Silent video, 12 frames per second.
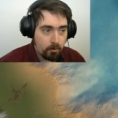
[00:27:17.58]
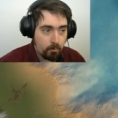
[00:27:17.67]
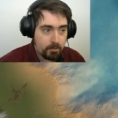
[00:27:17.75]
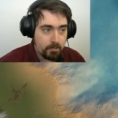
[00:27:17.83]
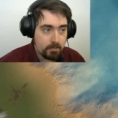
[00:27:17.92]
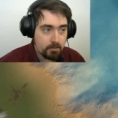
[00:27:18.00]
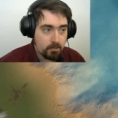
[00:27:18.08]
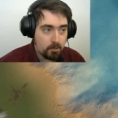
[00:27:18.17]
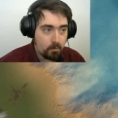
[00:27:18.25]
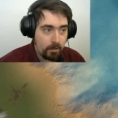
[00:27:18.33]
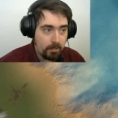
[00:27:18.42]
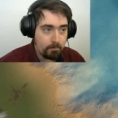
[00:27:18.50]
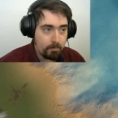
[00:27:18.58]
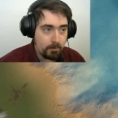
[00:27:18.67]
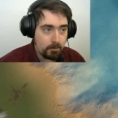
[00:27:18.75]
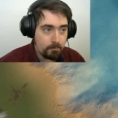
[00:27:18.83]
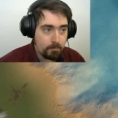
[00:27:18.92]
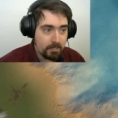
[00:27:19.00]
Which is quite
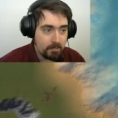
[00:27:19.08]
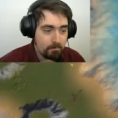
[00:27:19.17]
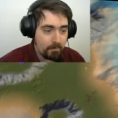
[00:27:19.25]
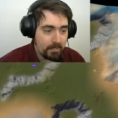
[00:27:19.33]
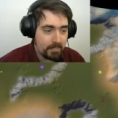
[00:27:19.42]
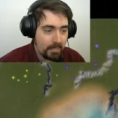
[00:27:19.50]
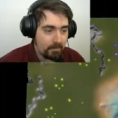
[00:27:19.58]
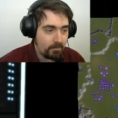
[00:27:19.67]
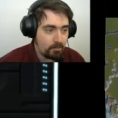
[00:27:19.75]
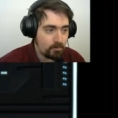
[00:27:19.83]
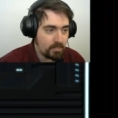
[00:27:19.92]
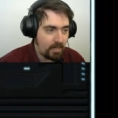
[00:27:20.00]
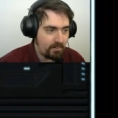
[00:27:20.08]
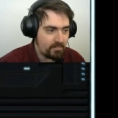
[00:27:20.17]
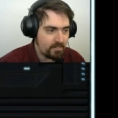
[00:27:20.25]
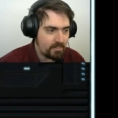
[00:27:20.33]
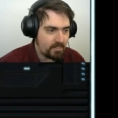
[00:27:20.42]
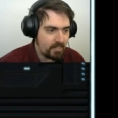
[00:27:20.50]
bold, but he might have it, we'll have
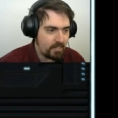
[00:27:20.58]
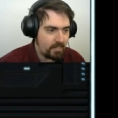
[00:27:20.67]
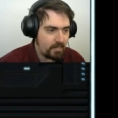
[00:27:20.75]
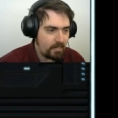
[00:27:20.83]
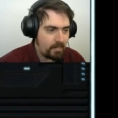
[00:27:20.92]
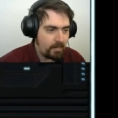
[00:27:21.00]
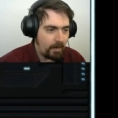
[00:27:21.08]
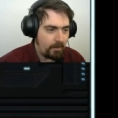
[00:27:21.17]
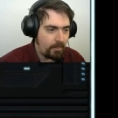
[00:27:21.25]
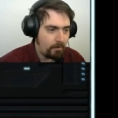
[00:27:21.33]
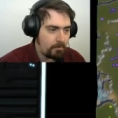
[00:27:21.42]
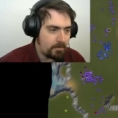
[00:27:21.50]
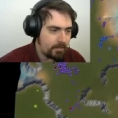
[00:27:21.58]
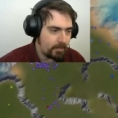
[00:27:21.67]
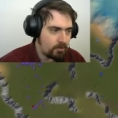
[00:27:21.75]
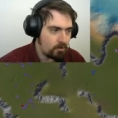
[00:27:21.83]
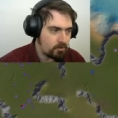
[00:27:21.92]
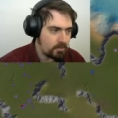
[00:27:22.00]
to see. And that means
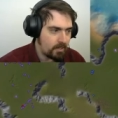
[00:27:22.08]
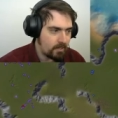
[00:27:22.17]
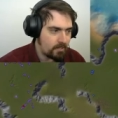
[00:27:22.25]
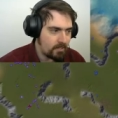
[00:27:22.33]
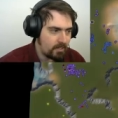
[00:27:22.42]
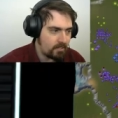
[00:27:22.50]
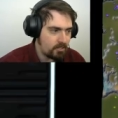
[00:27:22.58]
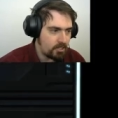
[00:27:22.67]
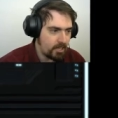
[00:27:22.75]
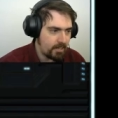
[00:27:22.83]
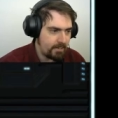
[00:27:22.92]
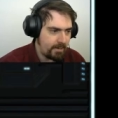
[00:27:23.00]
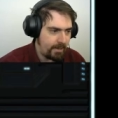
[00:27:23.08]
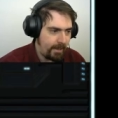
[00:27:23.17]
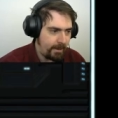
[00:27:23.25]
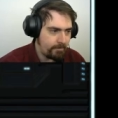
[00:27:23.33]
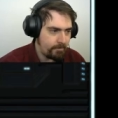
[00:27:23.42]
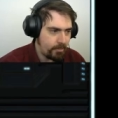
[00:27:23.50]
that Toxic can send his chicken in
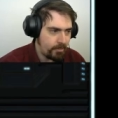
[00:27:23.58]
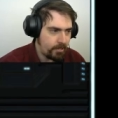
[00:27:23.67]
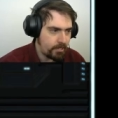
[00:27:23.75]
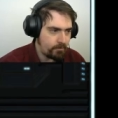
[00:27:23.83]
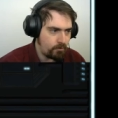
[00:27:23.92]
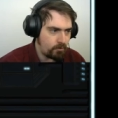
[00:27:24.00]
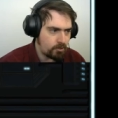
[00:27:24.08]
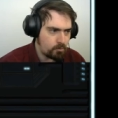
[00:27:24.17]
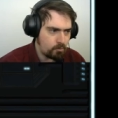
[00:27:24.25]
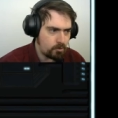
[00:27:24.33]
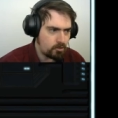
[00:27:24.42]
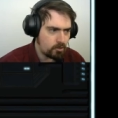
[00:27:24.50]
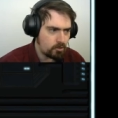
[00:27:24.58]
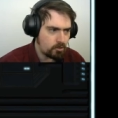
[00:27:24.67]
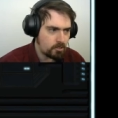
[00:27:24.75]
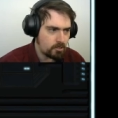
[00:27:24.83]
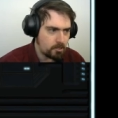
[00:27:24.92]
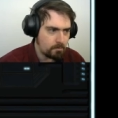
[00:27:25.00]
here and this force will just
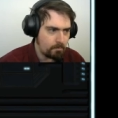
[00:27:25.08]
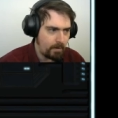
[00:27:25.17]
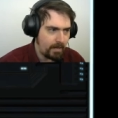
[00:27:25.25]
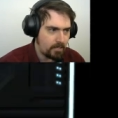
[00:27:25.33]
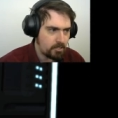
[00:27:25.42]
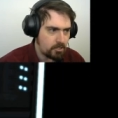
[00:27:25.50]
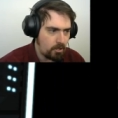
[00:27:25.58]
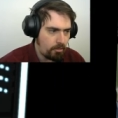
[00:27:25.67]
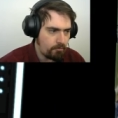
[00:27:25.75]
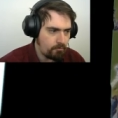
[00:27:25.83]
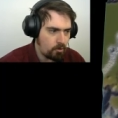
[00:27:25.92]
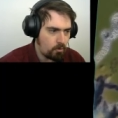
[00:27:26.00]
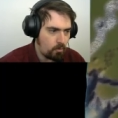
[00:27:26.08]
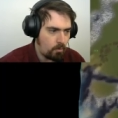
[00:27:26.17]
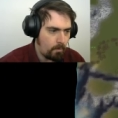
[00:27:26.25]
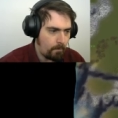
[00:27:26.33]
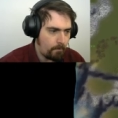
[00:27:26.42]
smash through